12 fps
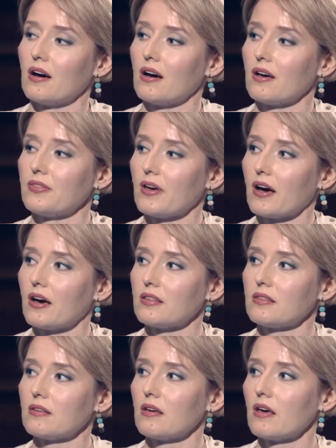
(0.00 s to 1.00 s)

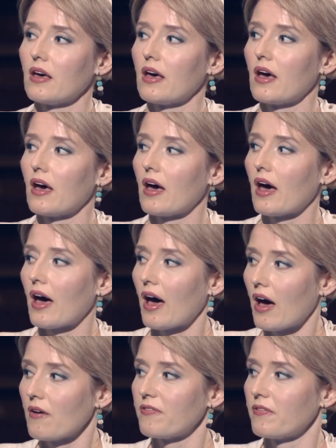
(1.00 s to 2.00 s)
that
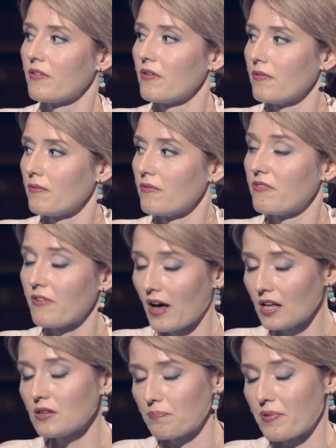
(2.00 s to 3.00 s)
have
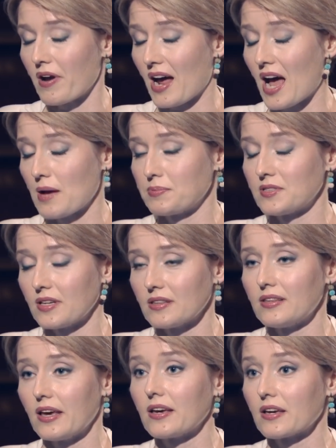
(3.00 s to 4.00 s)
felt perhaps
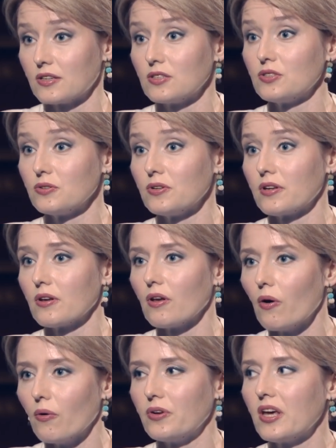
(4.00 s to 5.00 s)
that they can do it
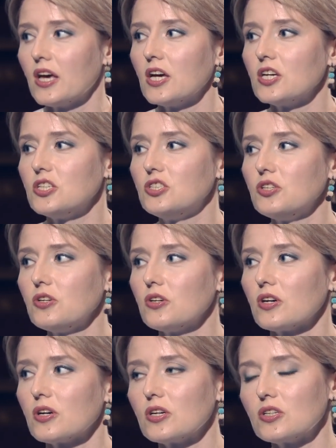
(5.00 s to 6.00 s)
alone.
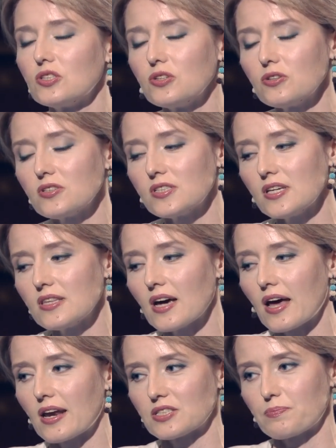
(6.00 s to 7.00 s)
Do you see
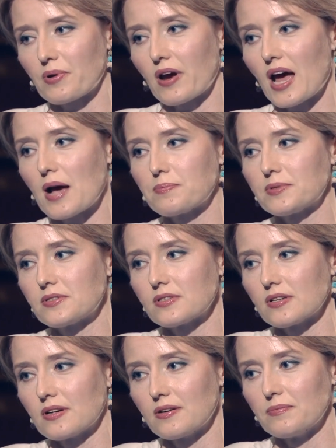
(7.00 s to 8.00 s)
that as perhaps
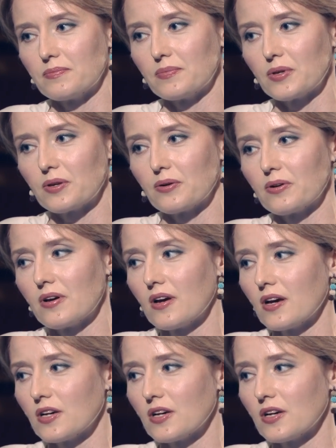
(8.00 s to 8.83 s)
a